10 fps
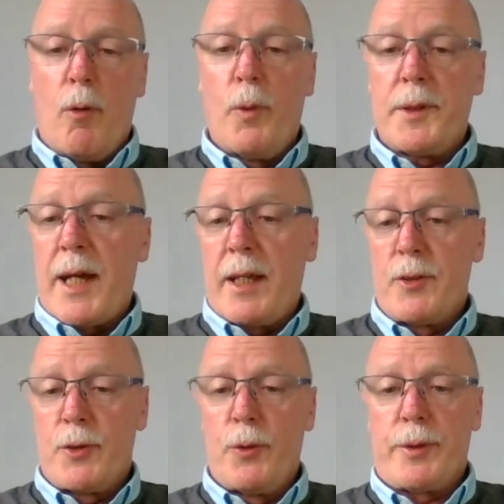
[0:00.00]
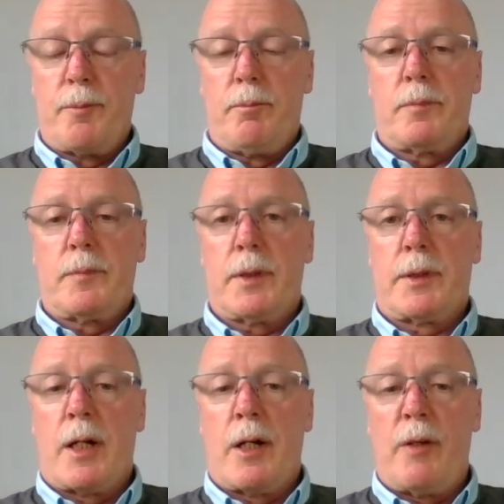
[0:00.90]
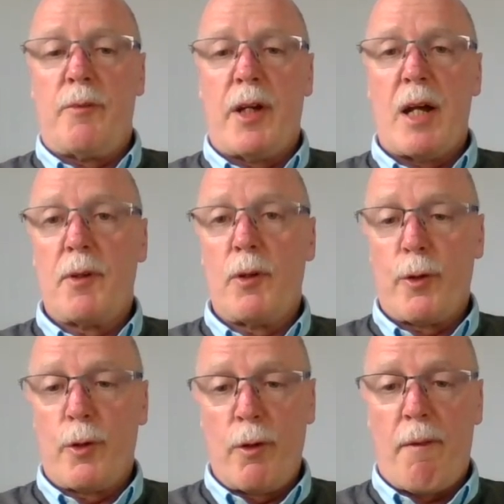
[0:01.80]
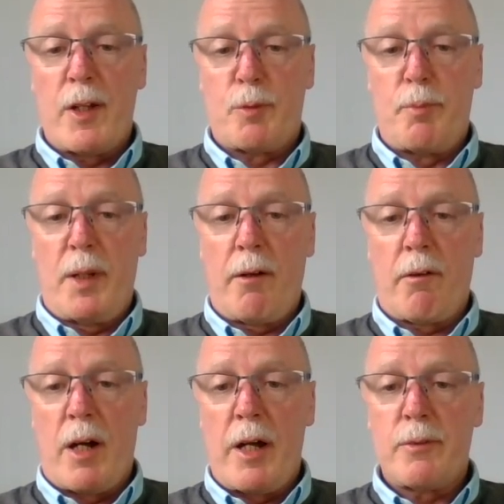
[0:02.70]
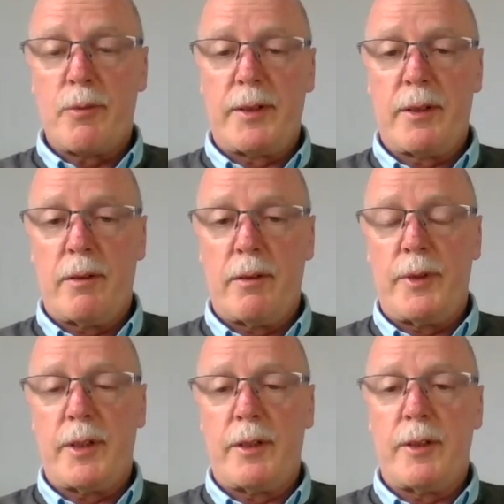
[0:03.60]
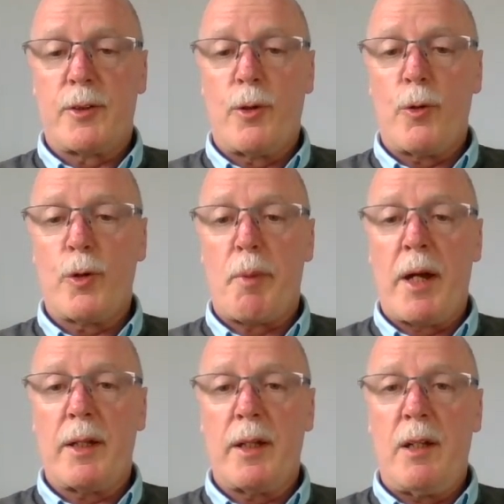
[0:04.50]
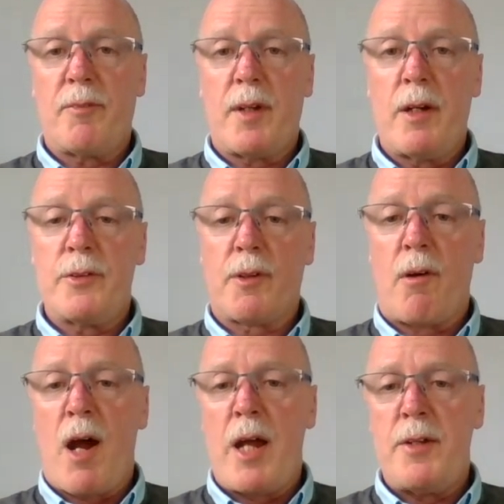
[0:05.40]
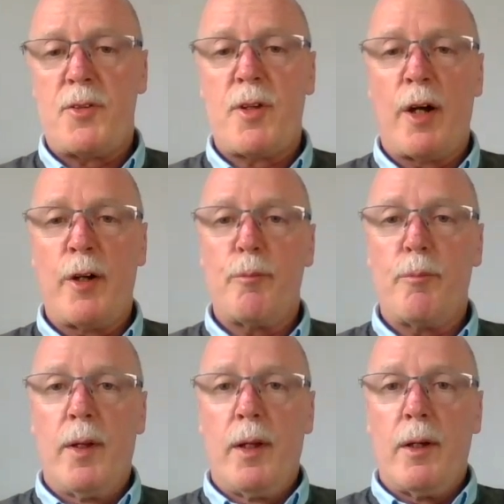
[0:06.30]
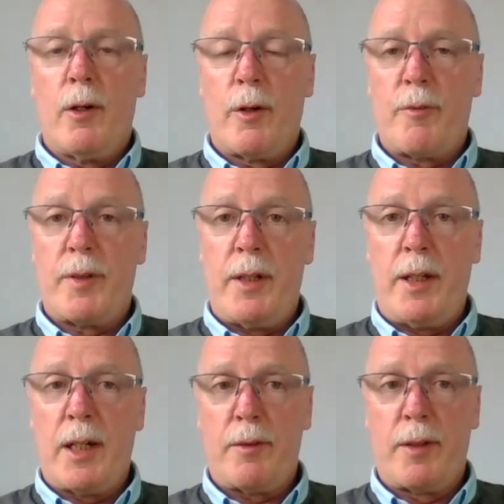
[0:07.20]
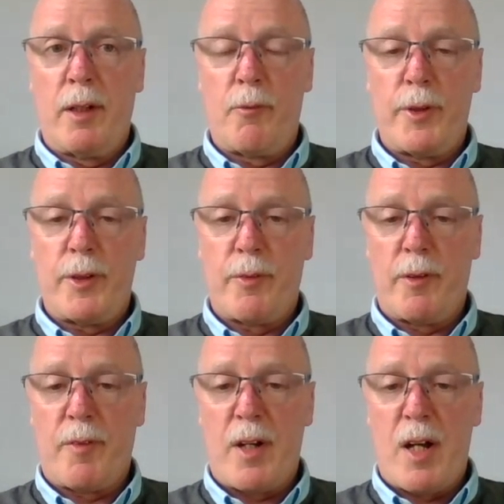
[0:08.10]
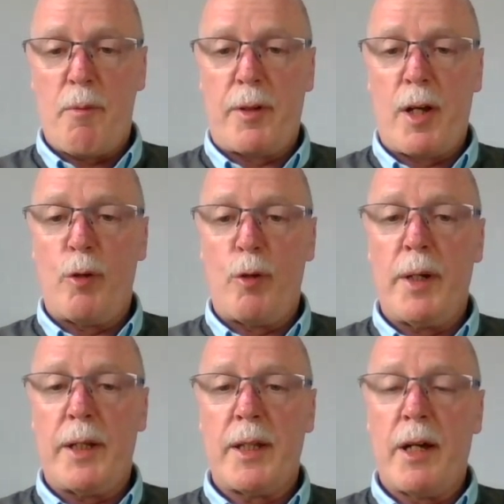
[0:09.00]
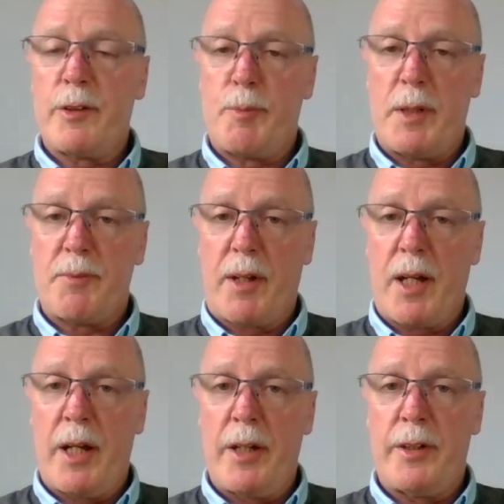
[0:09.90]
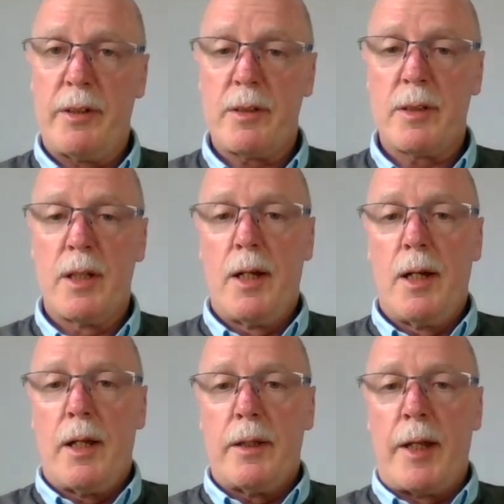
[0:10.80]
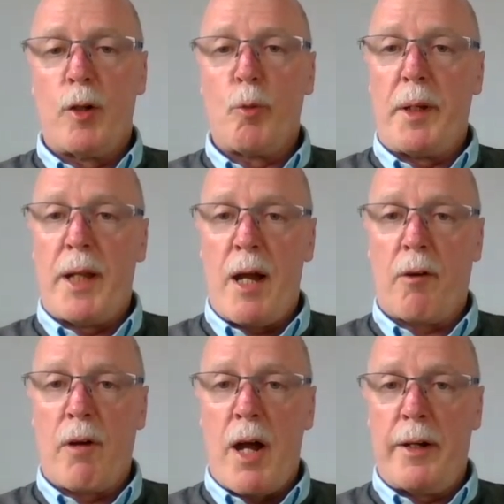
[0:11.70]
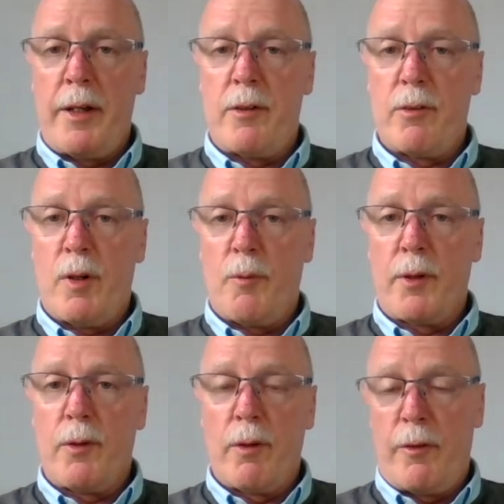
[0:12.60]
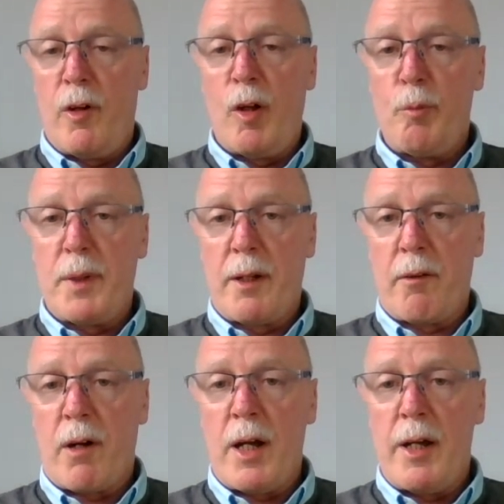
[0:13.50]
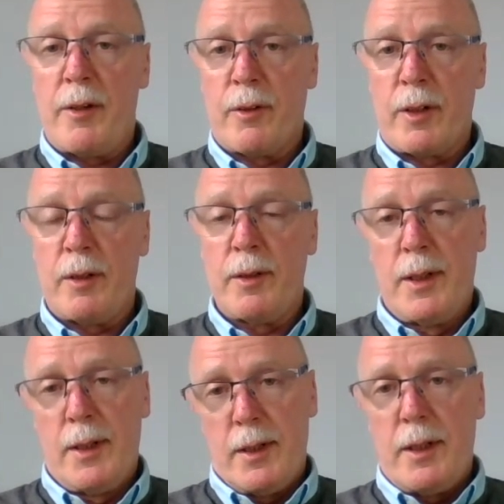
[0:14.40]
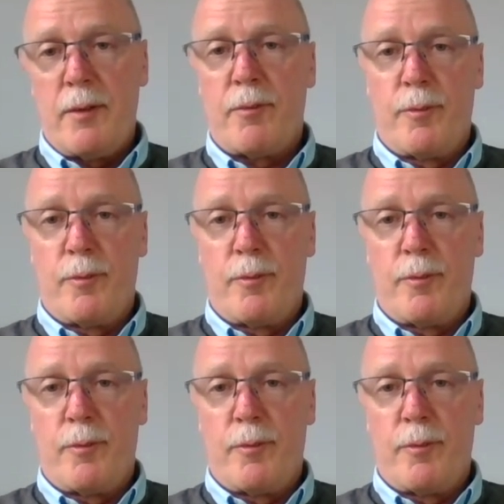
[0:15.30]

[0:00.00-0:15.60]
they can source. So if you have a look at all of those milling grades, which I just talked about, if those grades don't, or if the deliveries from the farmer don't meet those specifications, then it will be downgraded into what we call a non-milling grade, or if